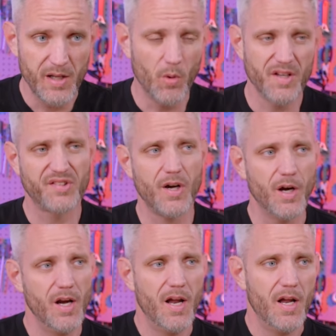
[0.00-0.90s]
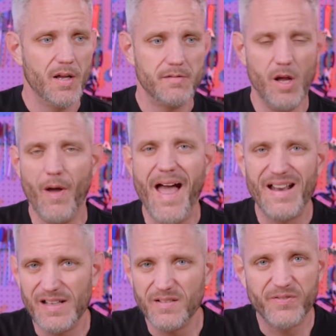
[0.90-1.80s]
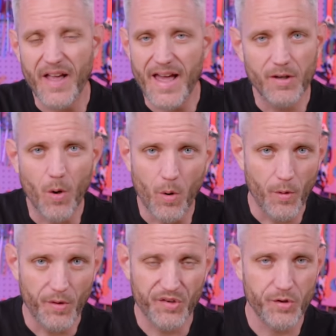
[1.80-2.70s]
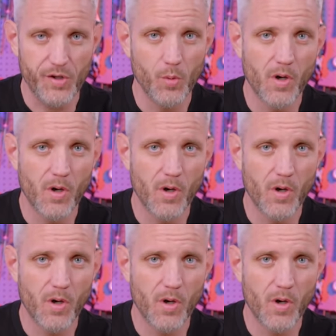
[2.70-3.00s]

you wanna start you know, adding fan holes, or you